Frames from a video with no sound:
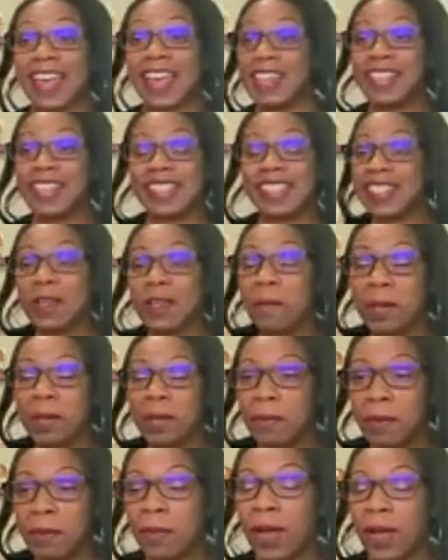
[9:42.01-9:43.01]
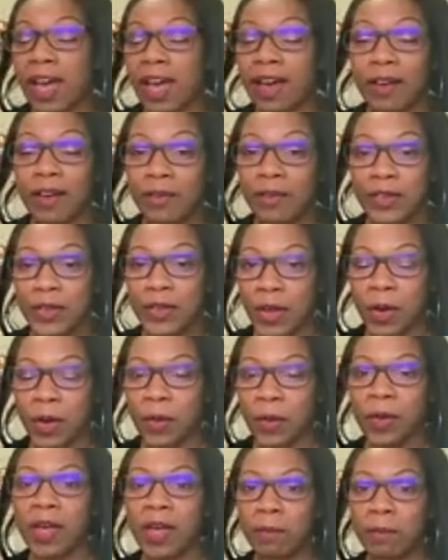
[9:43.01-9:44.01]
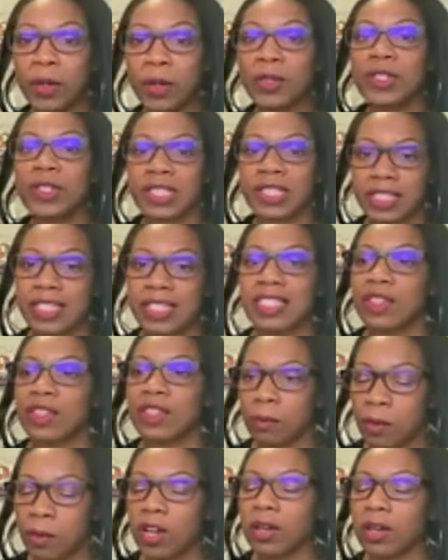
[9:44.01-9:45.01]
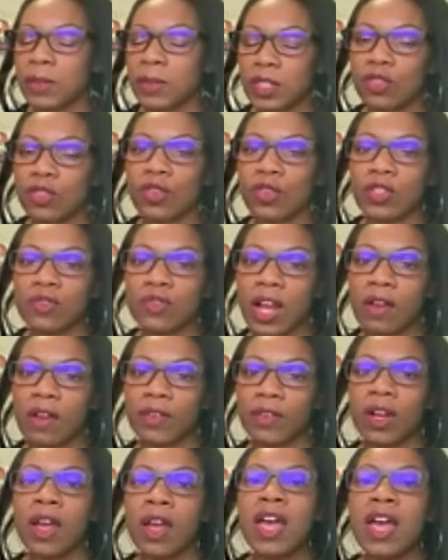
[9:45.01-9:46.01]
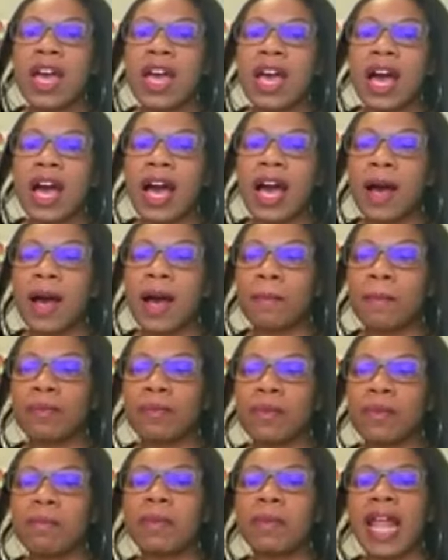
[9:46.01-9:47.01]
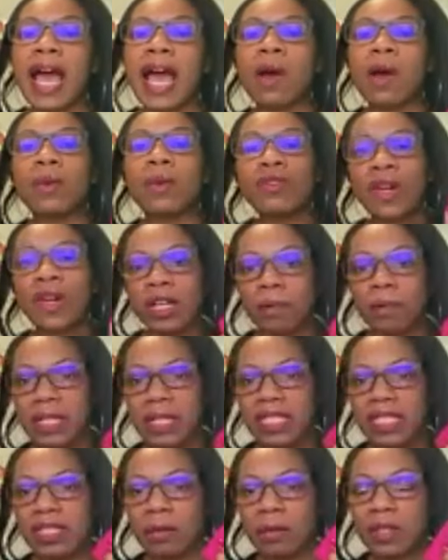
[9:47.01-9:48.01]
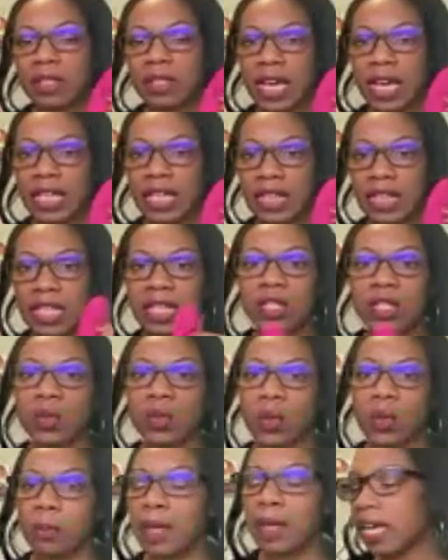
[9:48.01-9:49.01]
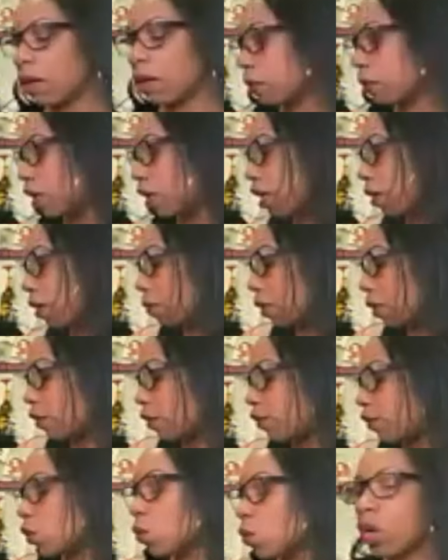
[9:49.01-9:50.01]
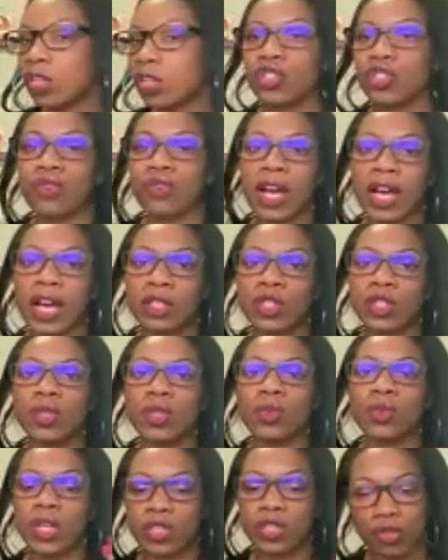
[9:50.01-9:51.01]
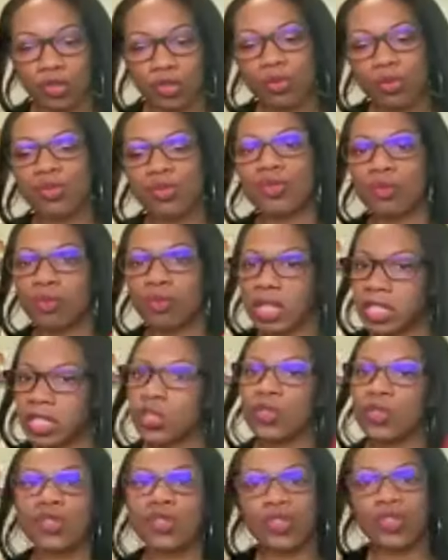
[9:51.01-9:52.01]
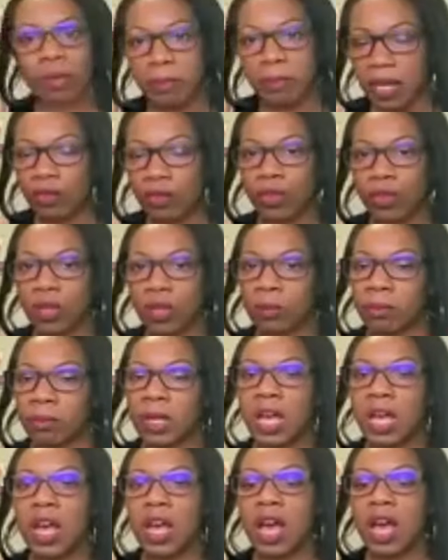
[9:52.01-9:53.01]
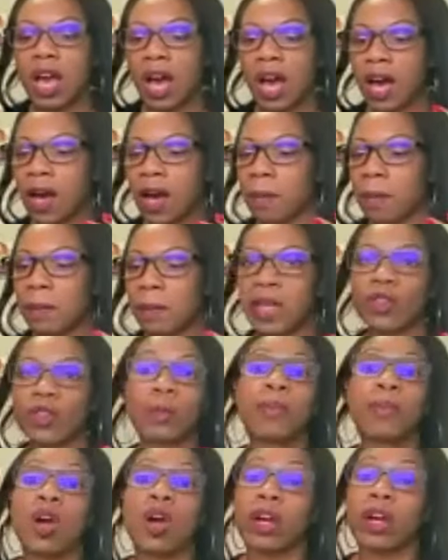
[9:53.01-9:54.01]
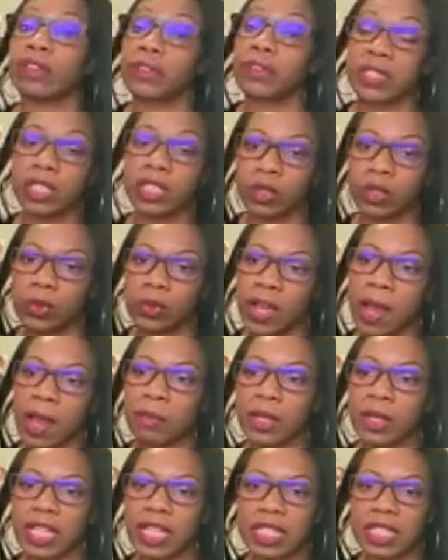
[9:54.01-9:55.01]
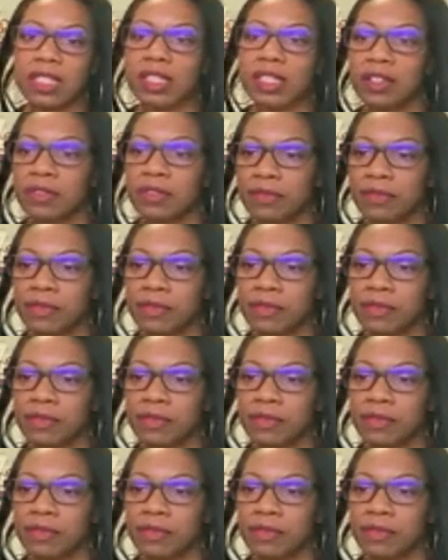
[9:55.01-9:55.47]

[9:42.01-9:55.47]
so many people have you know have purchased this and their partner was a truck driver um, but i would recommend something like this or pamper him if you are trying to introduce new things into your bedroom um, and your partner is a little apprehensive